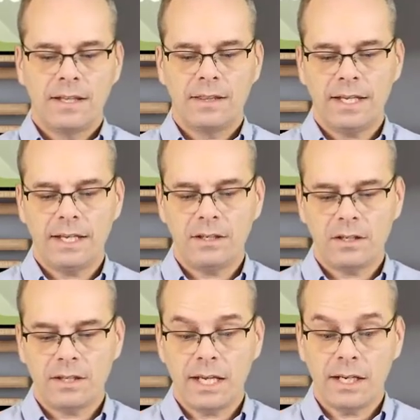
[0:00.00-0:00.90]

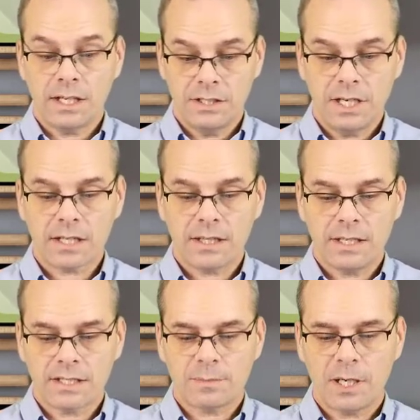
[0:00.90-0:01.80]
Then they conduct the
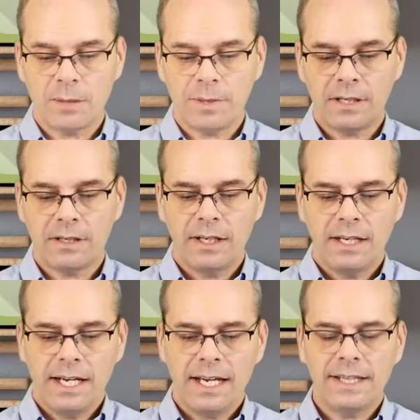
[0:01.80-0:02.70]
experiment,
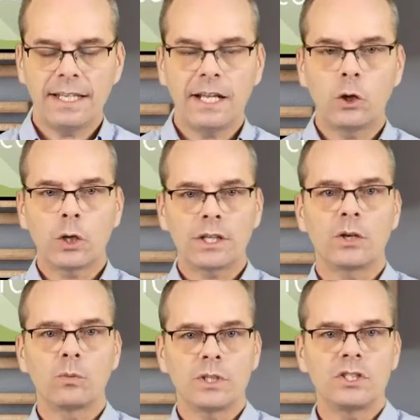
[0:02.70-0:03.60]
and then they look at
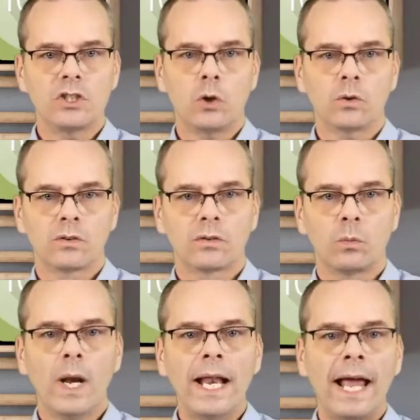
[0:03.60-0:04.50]
their results.
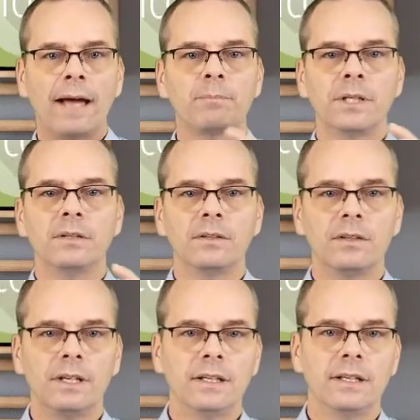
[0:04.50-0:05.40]
What happened
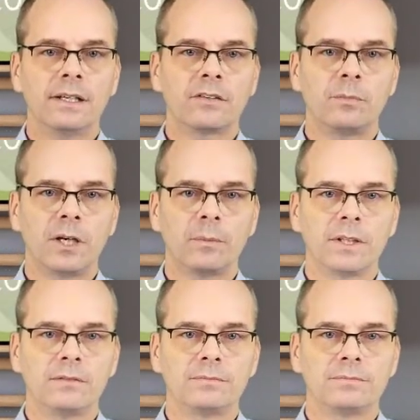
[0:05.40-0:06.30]
in the
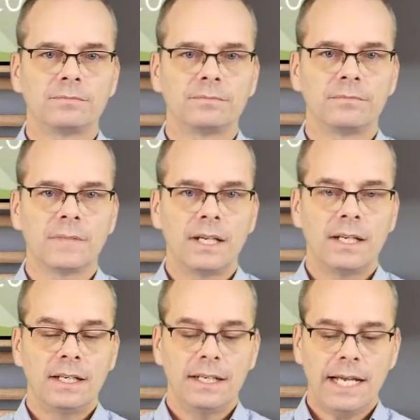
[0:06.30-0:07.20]
experiment?
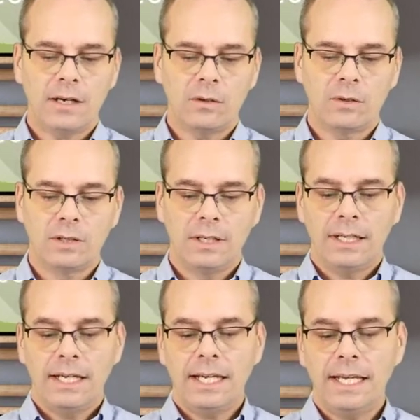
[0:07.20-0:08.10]
Now,
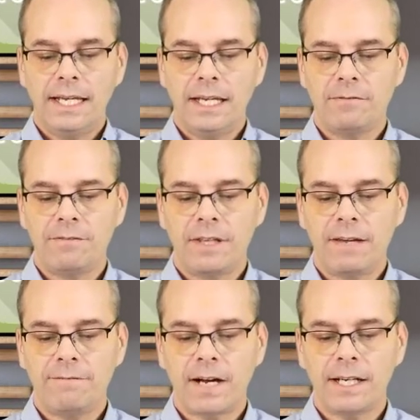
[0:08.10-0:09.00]
if
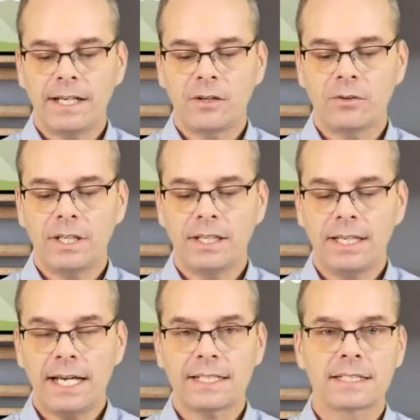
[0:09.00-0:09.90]
they find out that
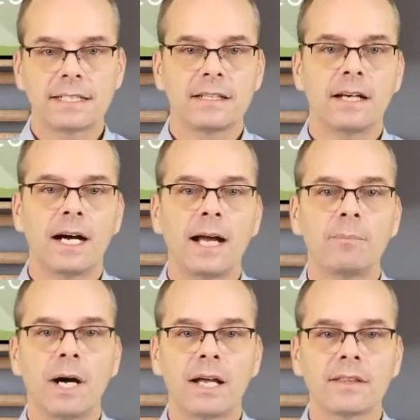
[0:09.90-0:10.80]
yes, the
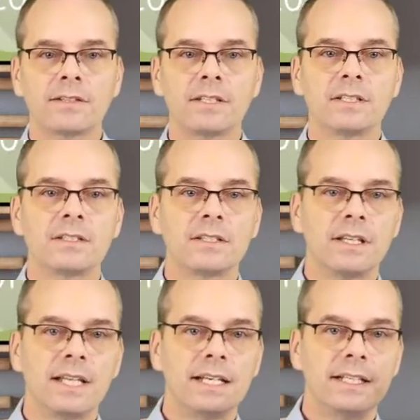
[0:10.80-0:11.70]
hypothesis
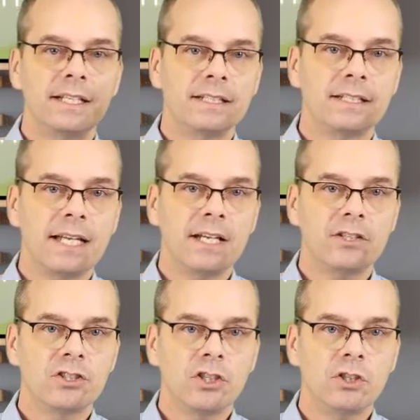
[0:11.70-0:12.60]
that they did in
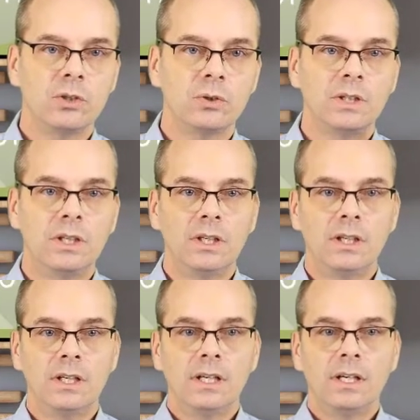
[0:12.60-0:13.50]
stage 2
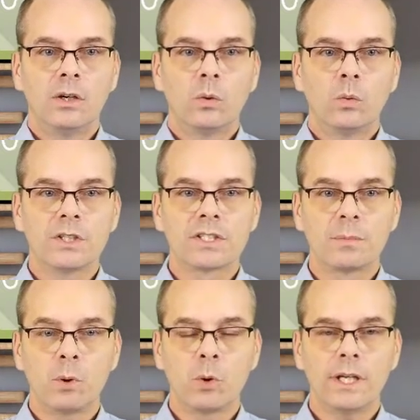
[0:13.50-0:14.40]
was
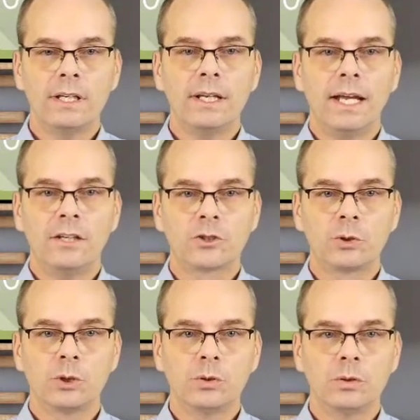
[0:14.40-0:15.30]
supported and
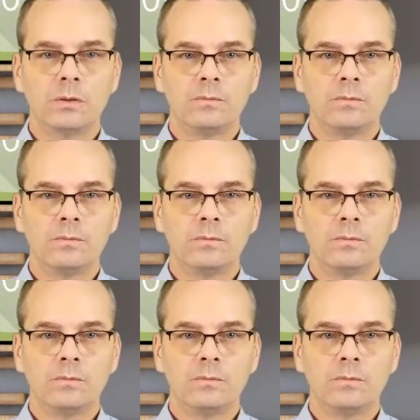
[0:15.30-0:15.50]
true,